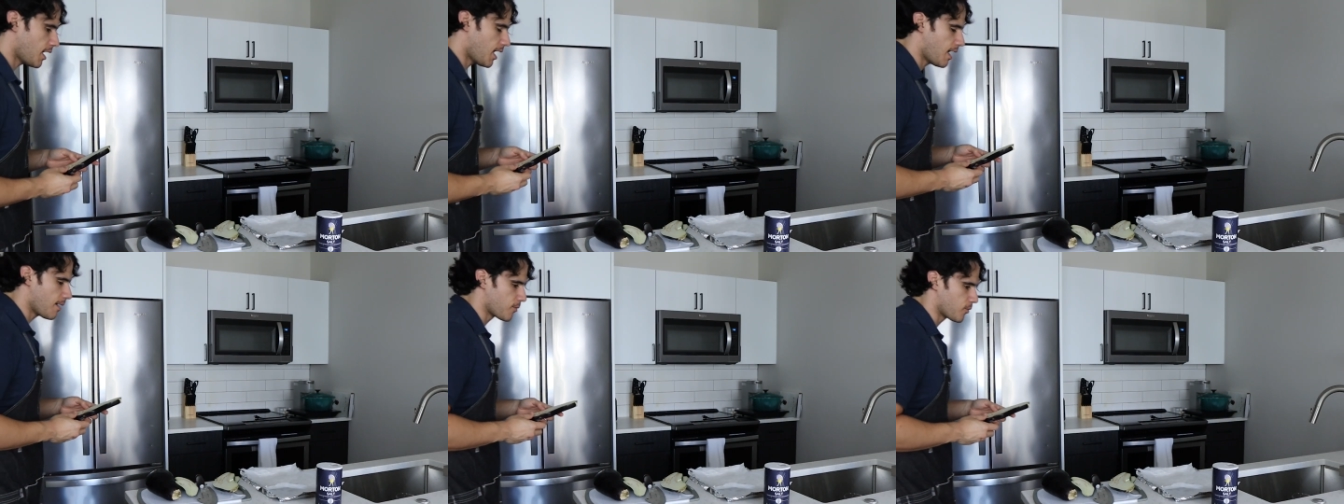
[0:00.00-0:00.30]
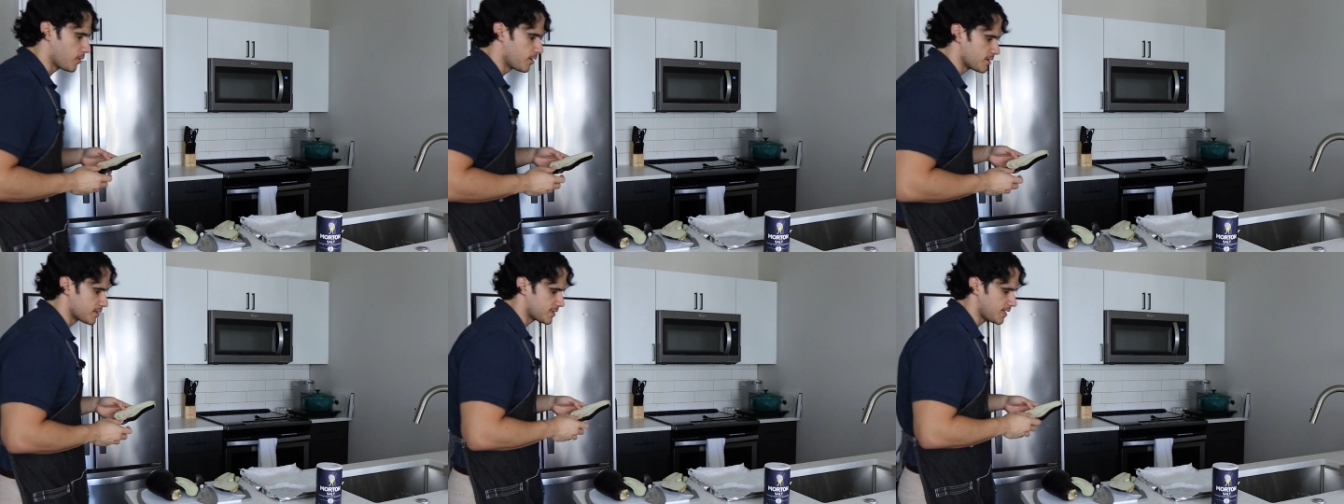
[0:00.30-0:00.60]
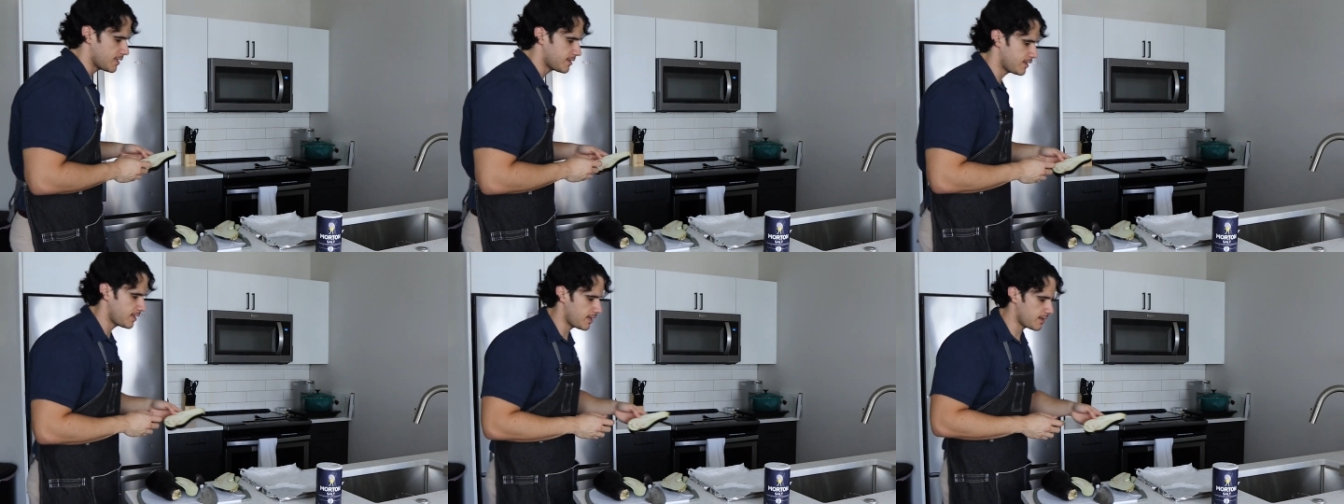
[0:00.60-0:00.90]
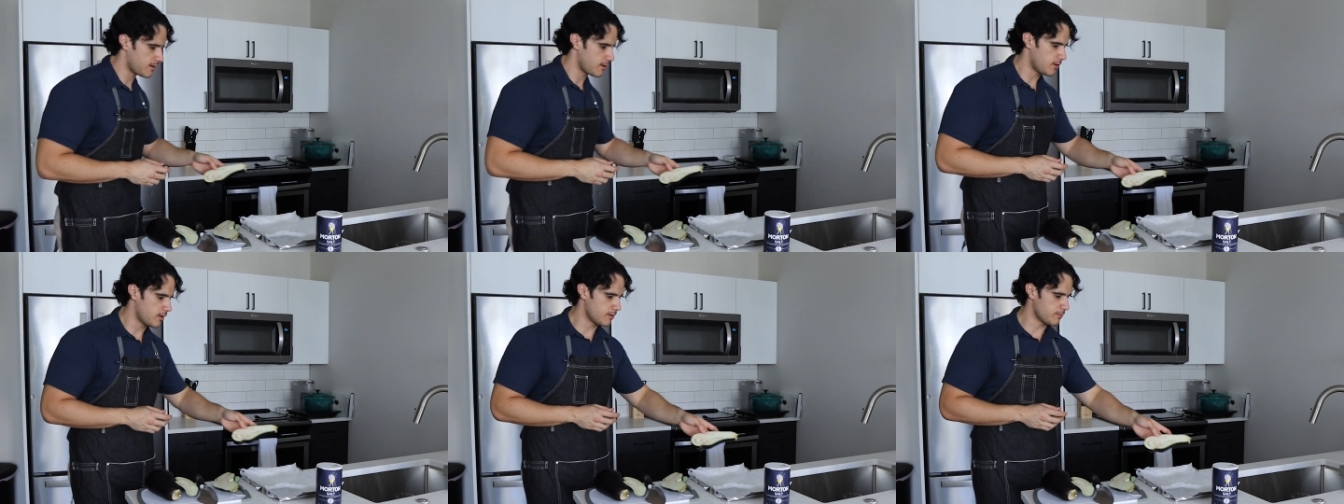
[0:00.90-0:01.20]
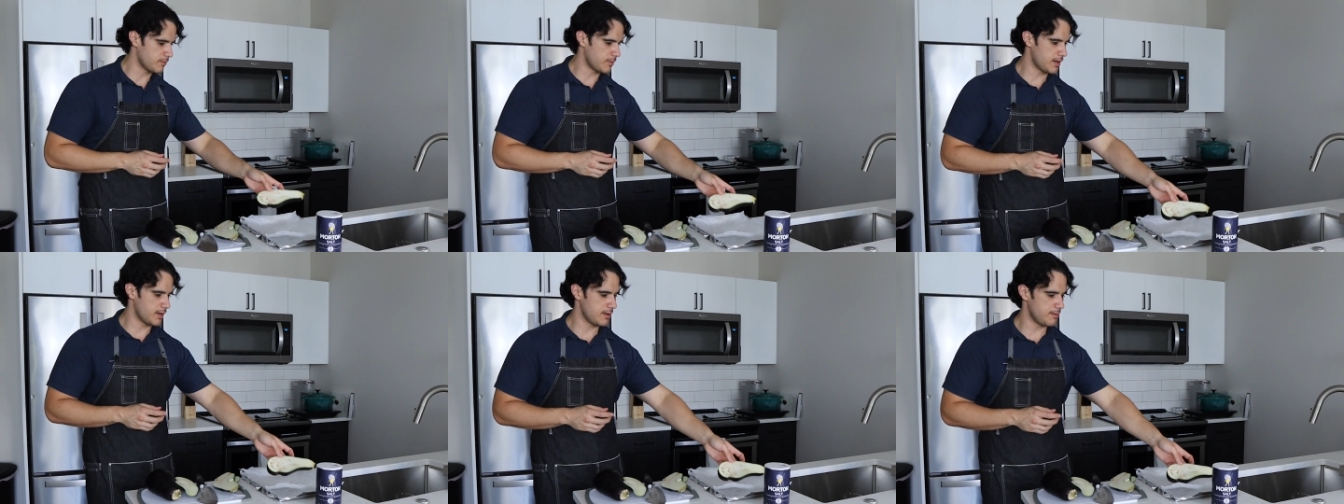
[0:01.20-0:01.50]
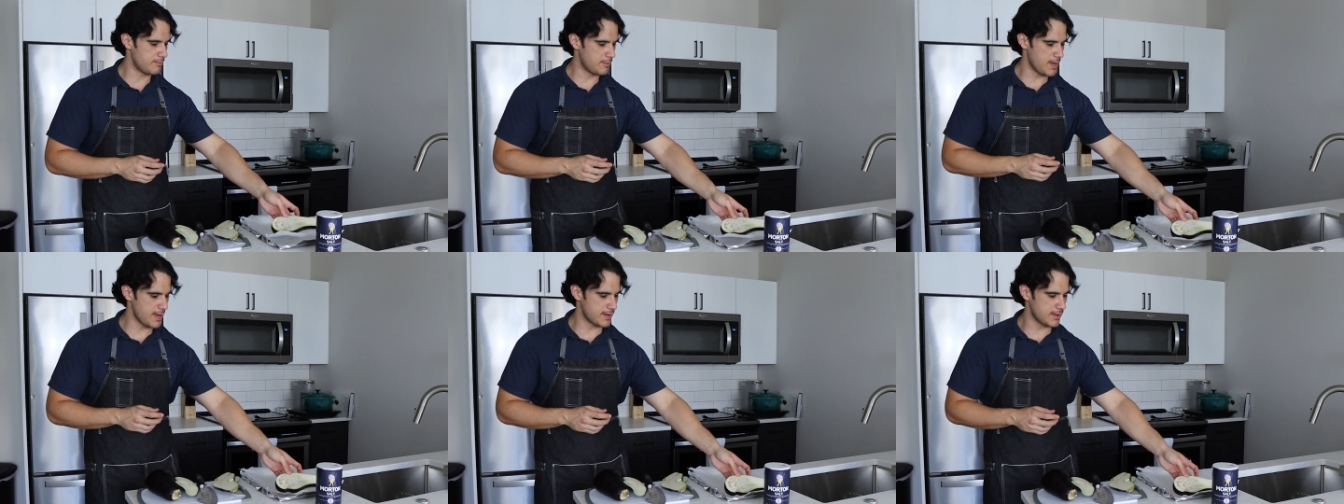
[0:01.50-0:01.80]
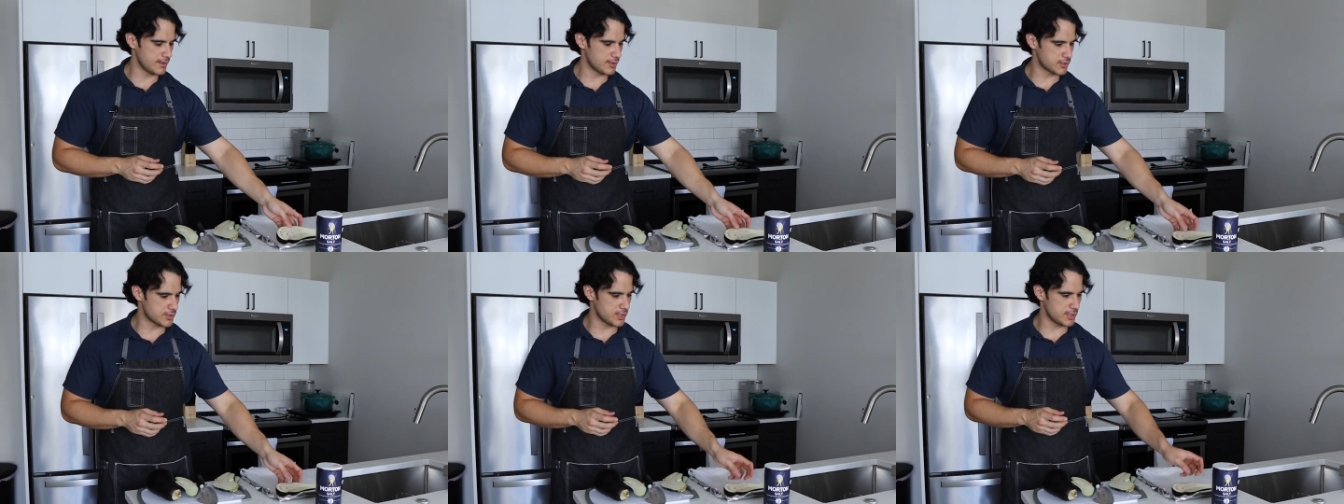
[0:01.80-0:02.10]
I'm going to set that on my
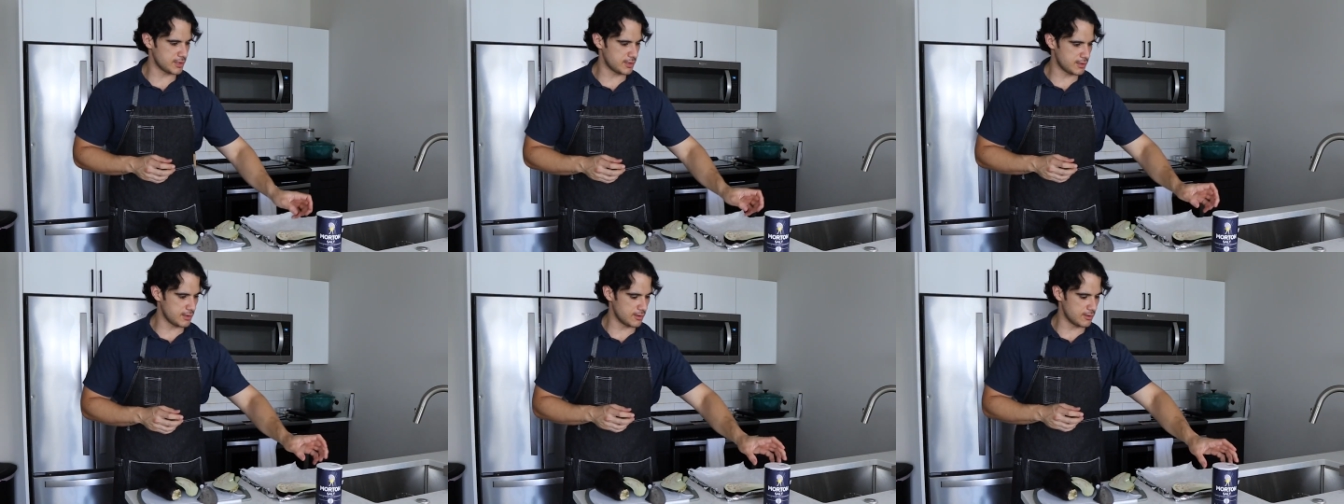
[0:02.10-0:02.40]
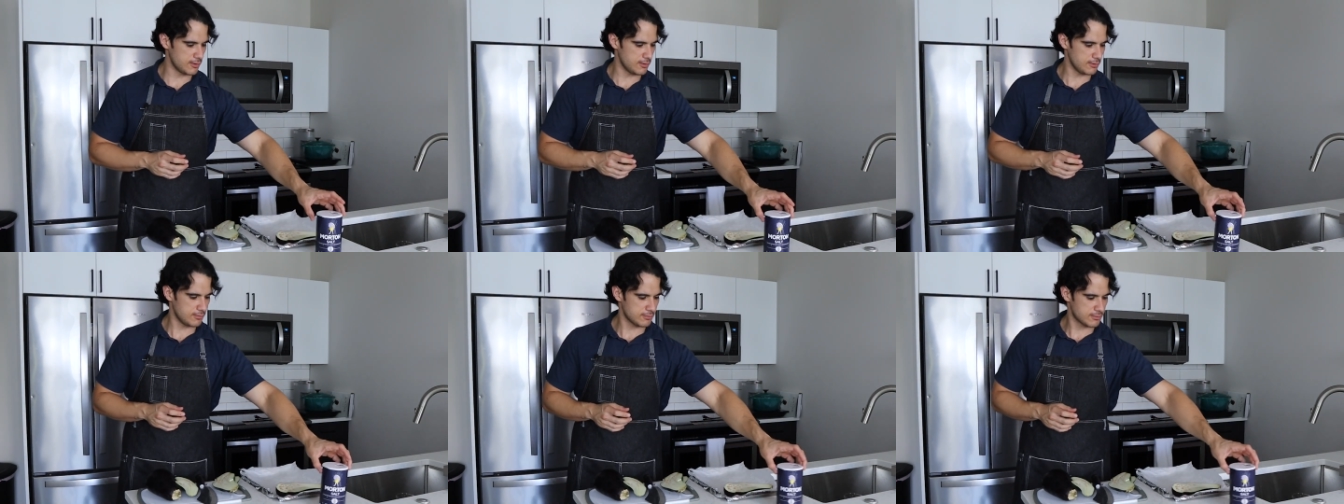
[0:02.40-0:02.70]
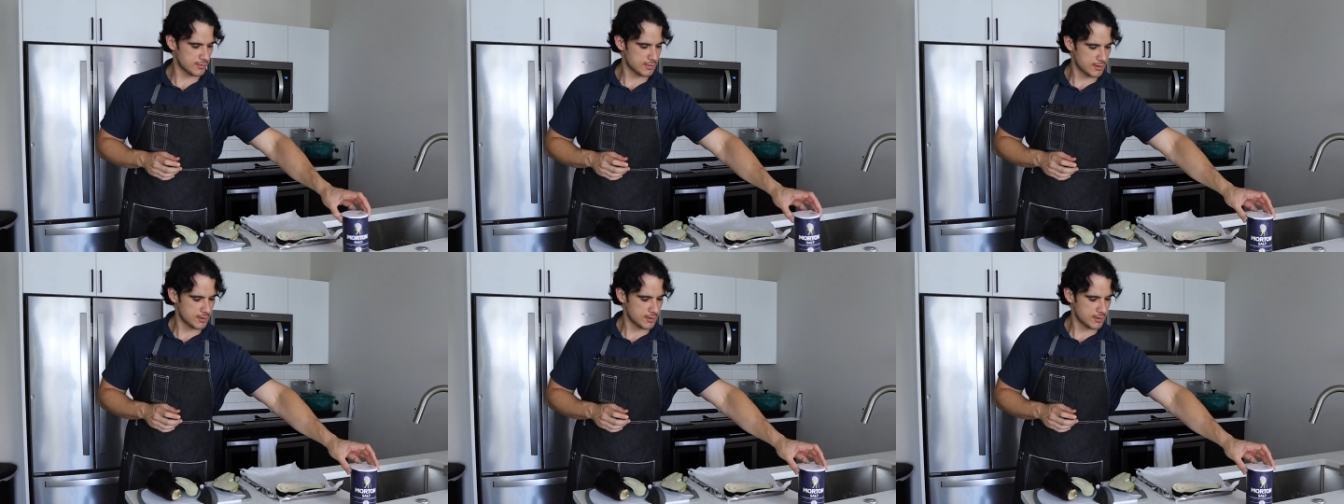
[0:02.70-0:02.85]
baking sheet here.